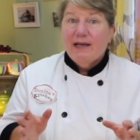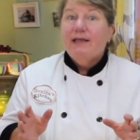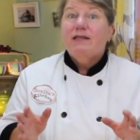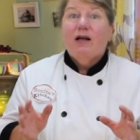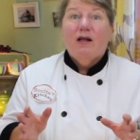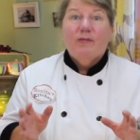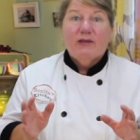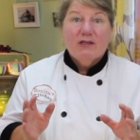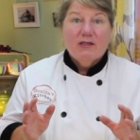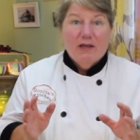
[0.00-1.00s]
that is
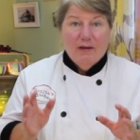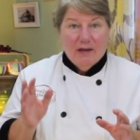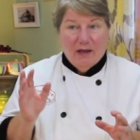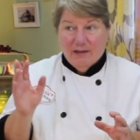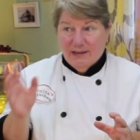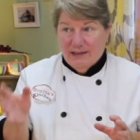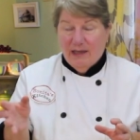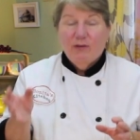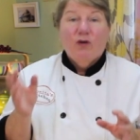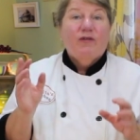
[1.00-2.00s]
almost uh,
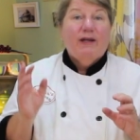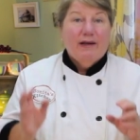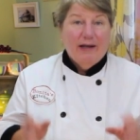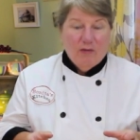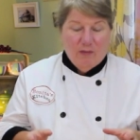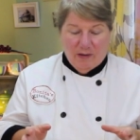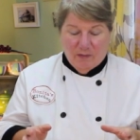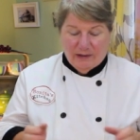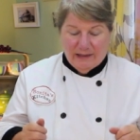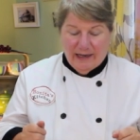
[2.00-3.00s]
steamed over there now and
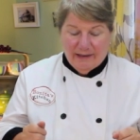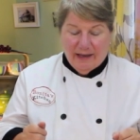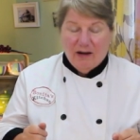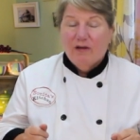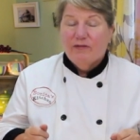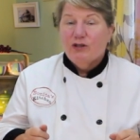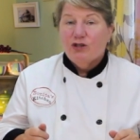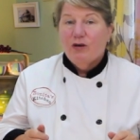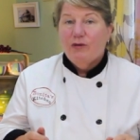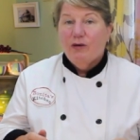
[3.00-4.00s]
we'll take that off and
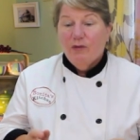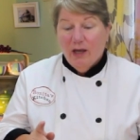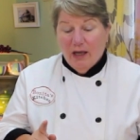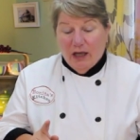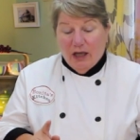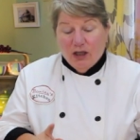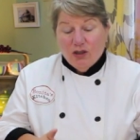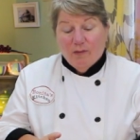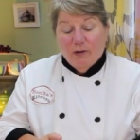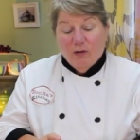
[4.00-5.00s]
show you.
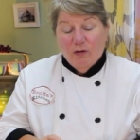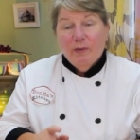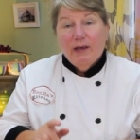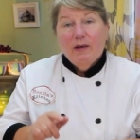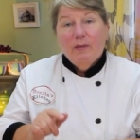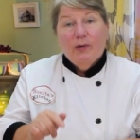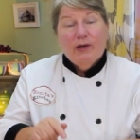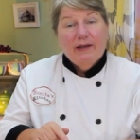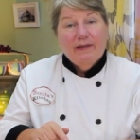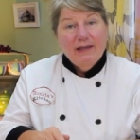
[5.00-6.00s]
So I'm going to be
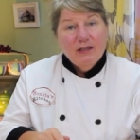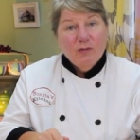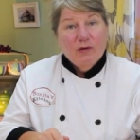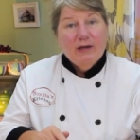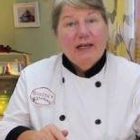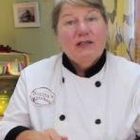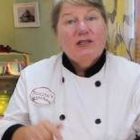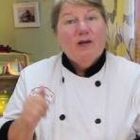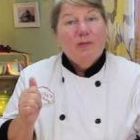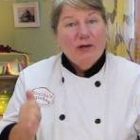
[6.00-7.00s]
putting this one
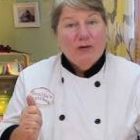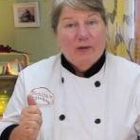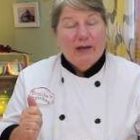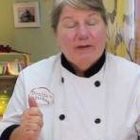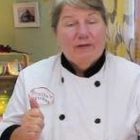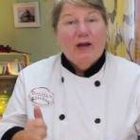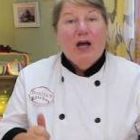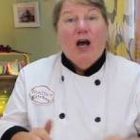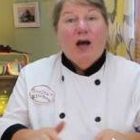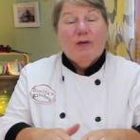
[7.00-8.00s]
into the microwave.
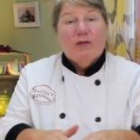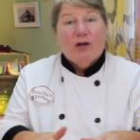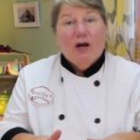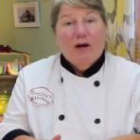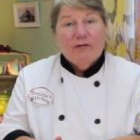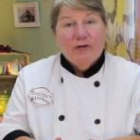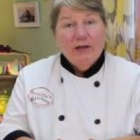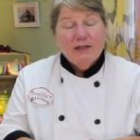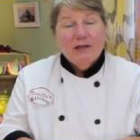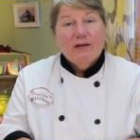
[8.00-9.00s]
I'm going to cover
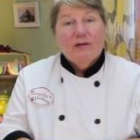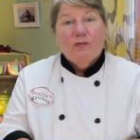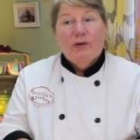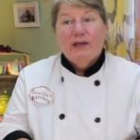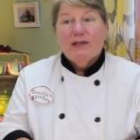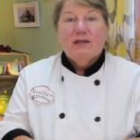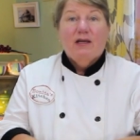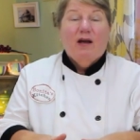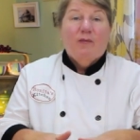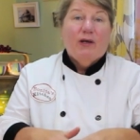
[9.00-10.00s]
it
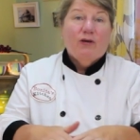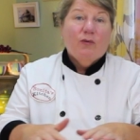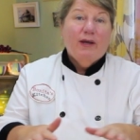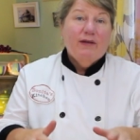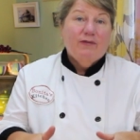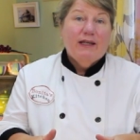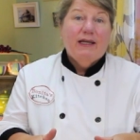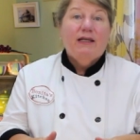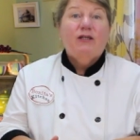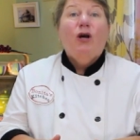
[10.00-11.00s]
with a microwave
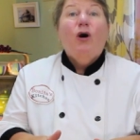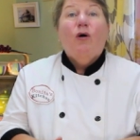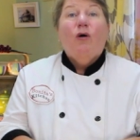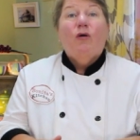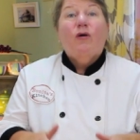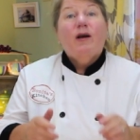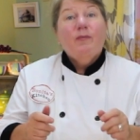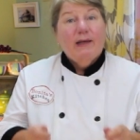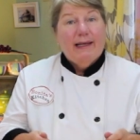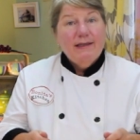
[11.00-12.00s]
lid or a
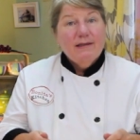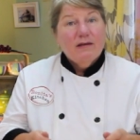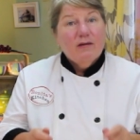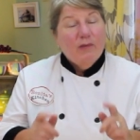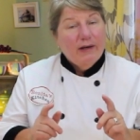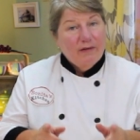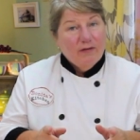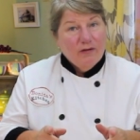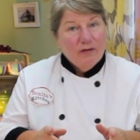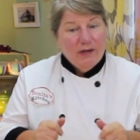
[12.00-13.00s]
plate,
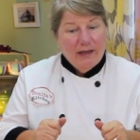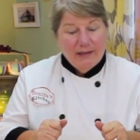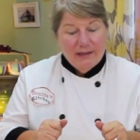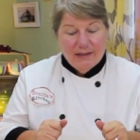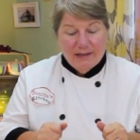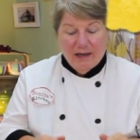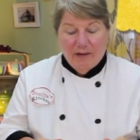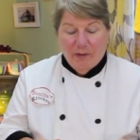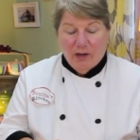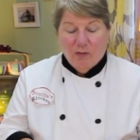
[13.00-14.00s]
whatever is
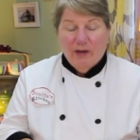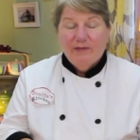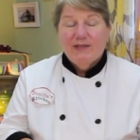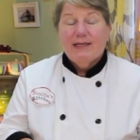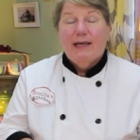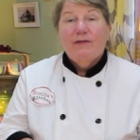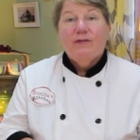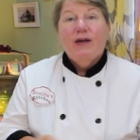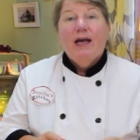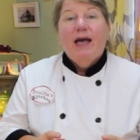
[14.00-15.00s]
uh, microwave
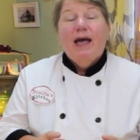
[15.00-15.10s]
safe,